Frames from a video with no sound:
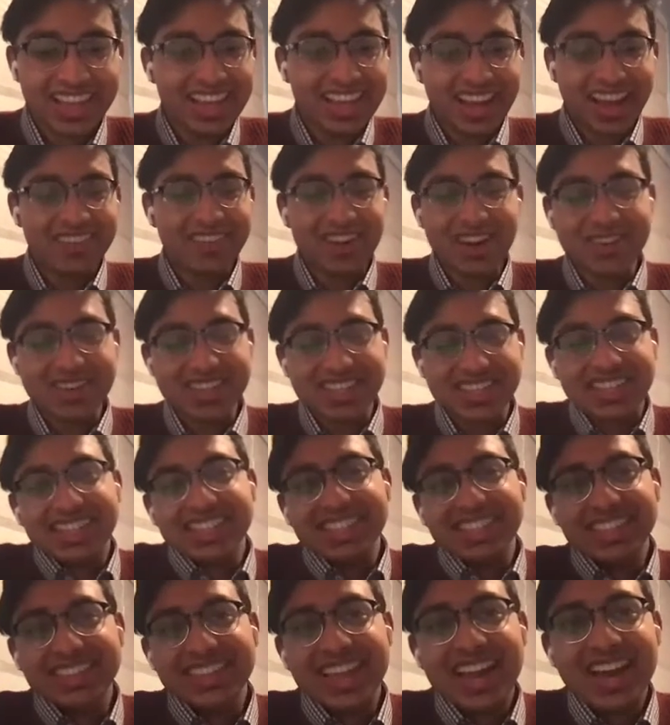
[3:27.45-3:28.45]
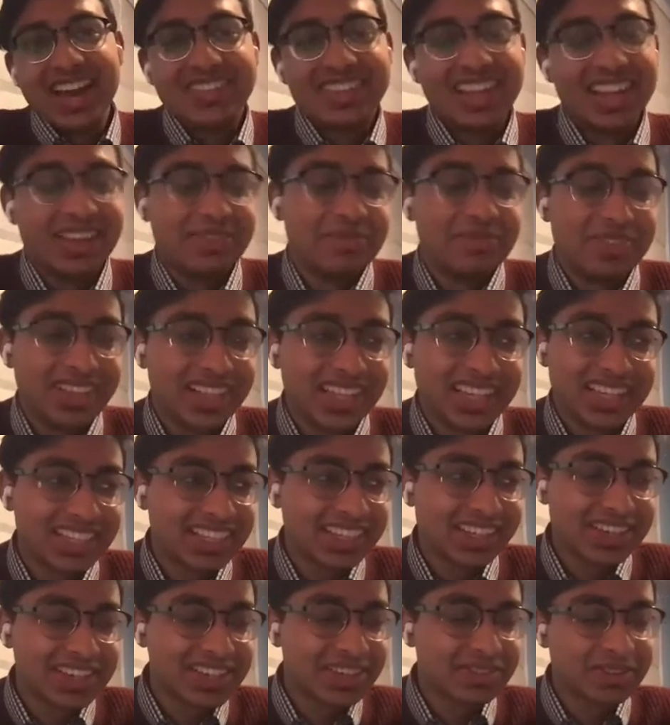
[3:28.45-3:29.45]
I'm always guilty of that. And I'm like,
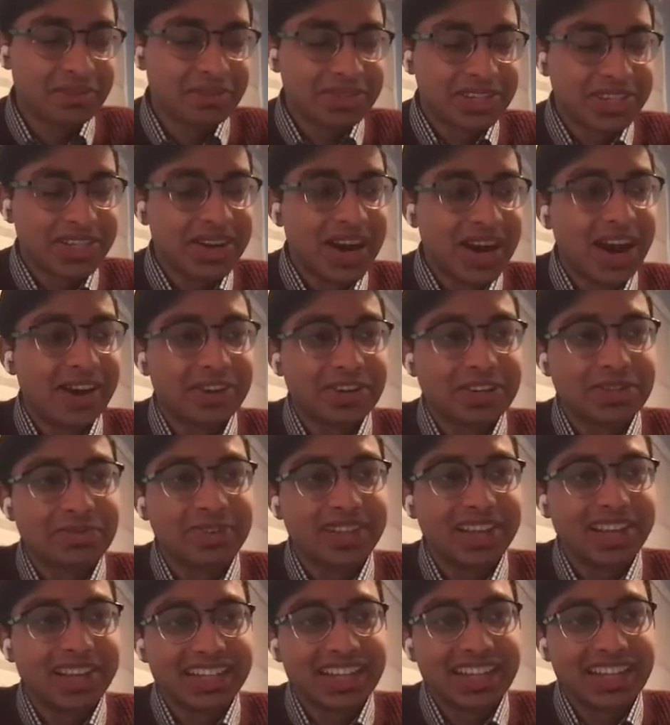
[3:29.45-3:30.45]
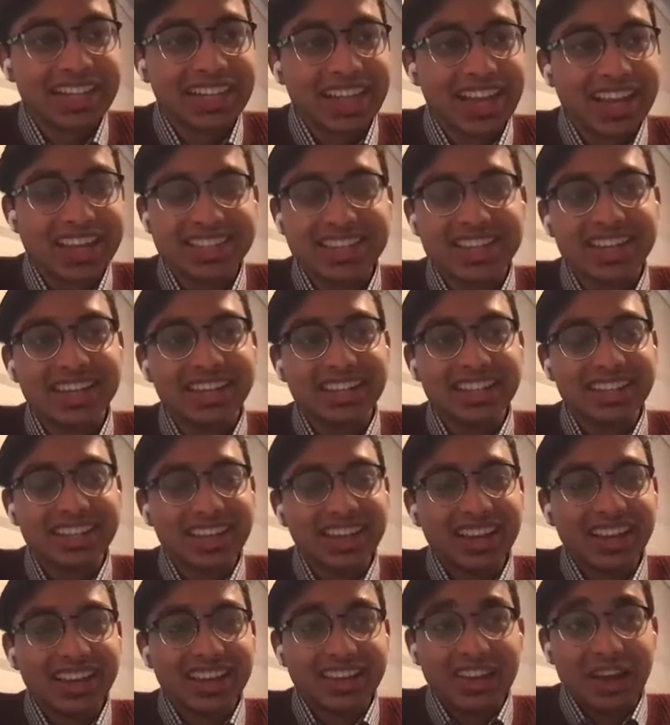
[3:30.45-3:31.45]
sometimes 2 hours, but like, nonetheless, like,
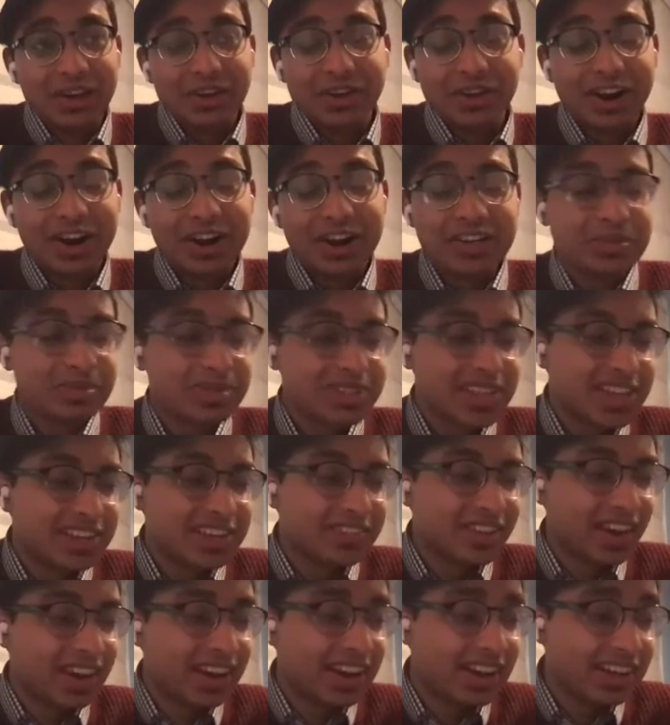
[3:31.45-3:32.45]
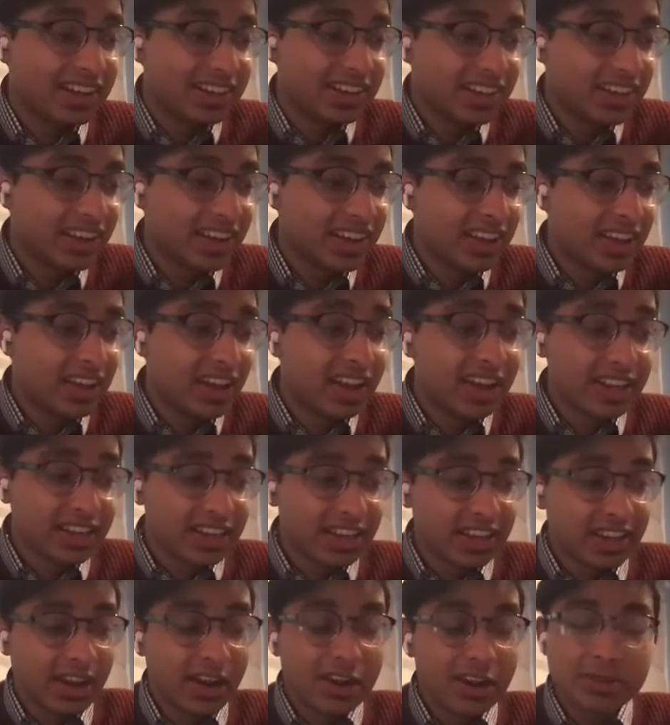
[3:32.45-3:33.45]
no, you're 100% right. And again,
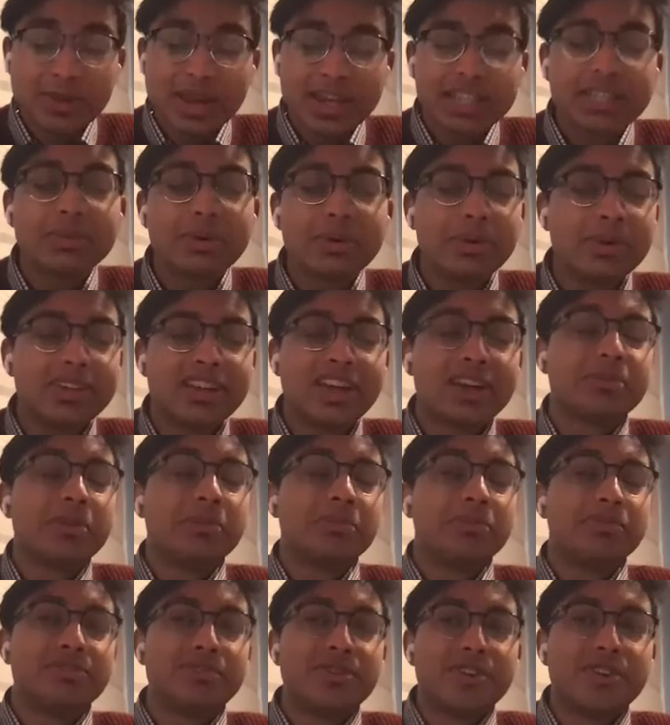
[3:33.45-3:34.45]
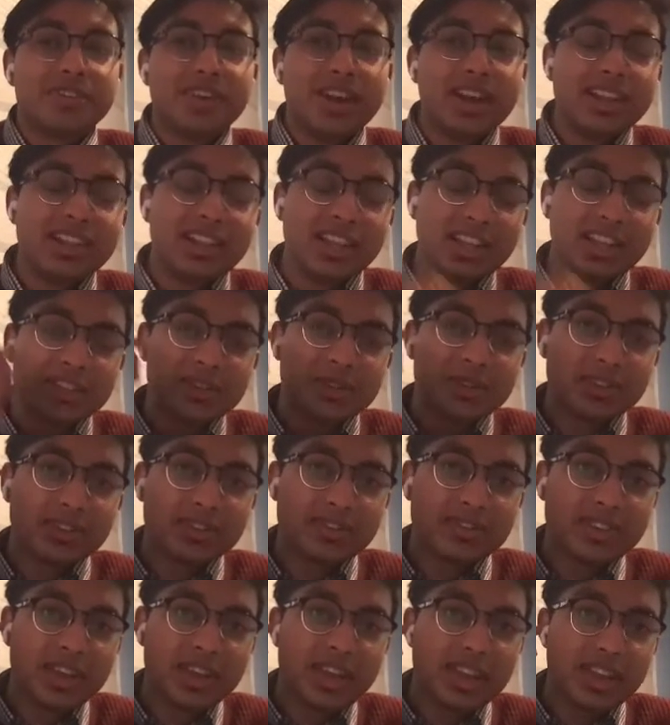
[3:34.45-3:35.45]
it goes back to what we were talking about before, right? Like, sort
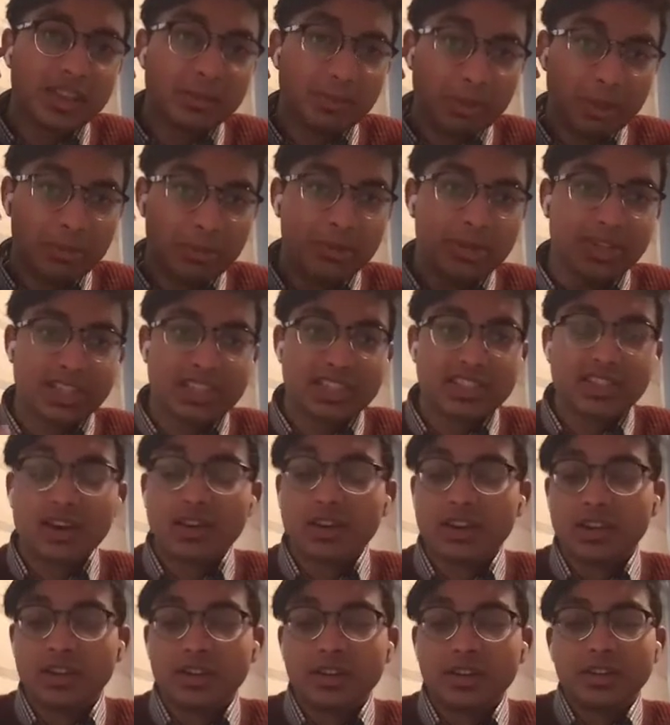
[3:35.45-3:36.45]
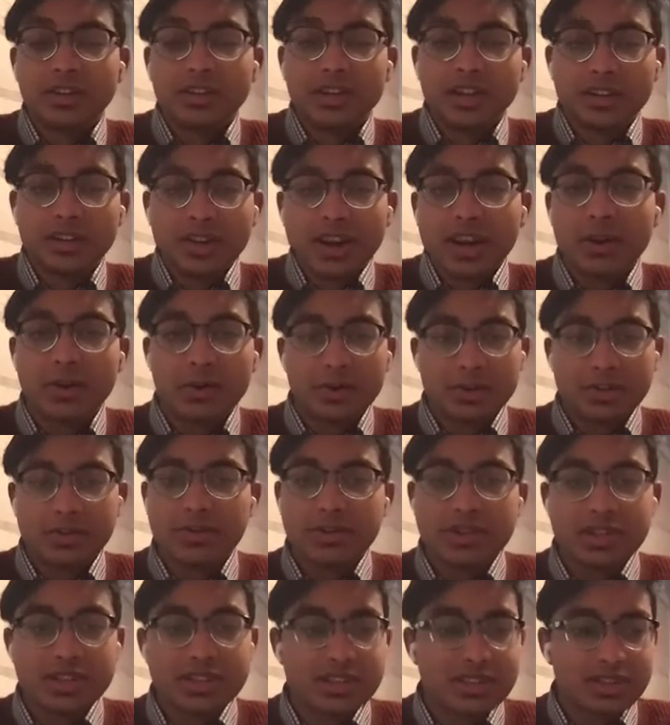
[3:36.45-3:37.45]
of people who get started earlier, right? Or
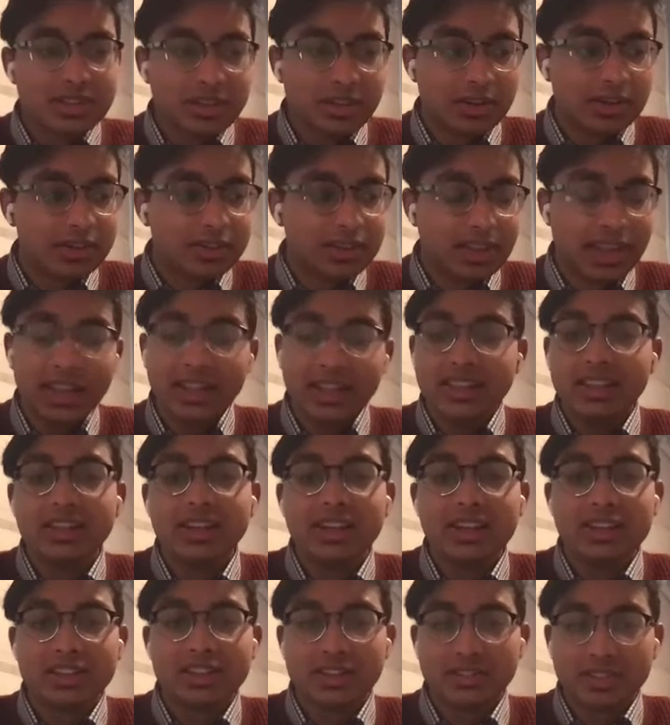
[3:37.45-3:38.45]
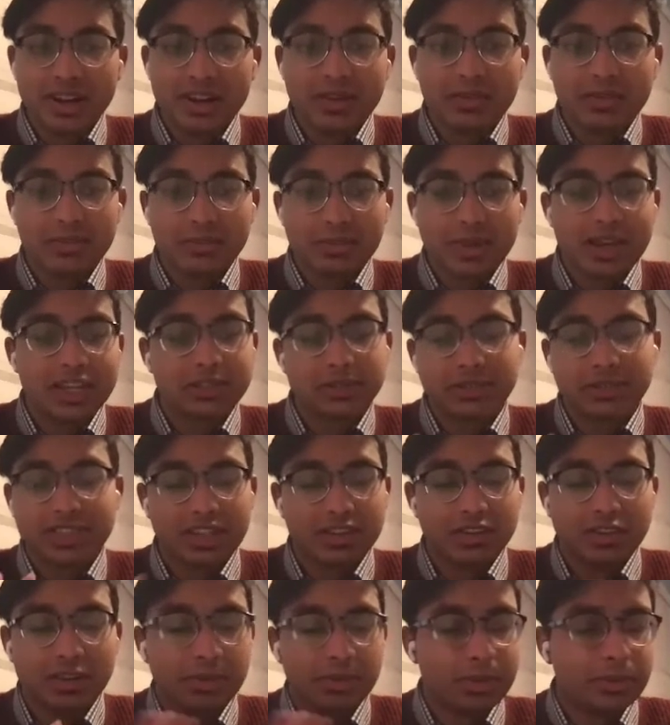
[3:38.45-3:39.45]
who just, take the initiative, right? Maximize
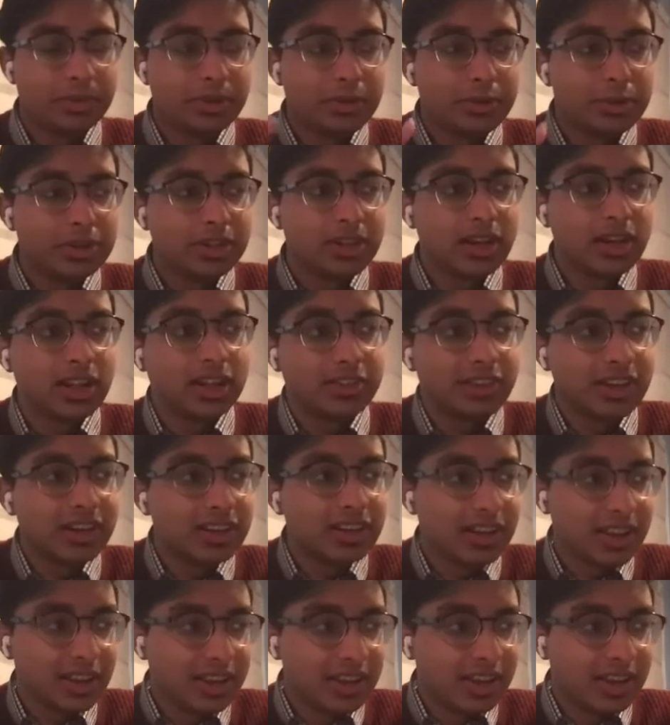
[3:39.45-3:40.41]
serendipity, whatever you want to call it, right?